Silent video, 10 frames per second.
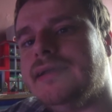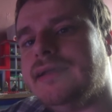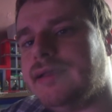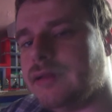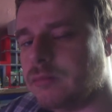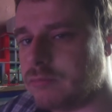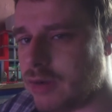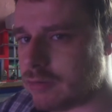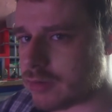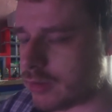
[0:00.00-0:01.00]
in
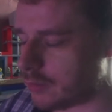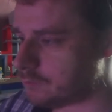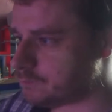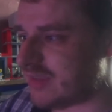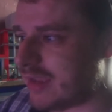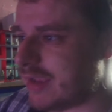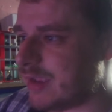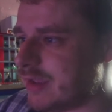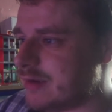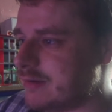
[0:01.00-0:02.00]
America,
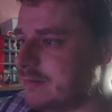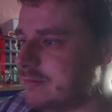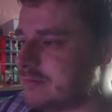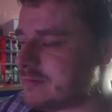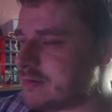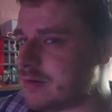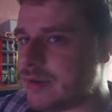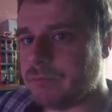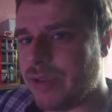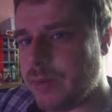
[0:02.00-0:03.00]
and
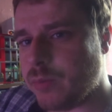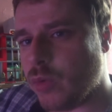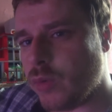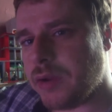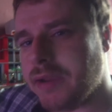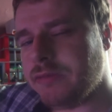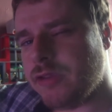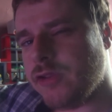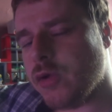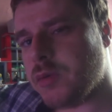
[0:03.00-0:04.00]
people in the
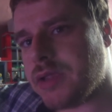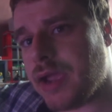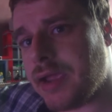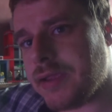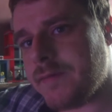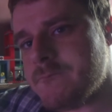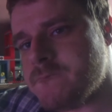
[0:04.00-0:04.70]
U K,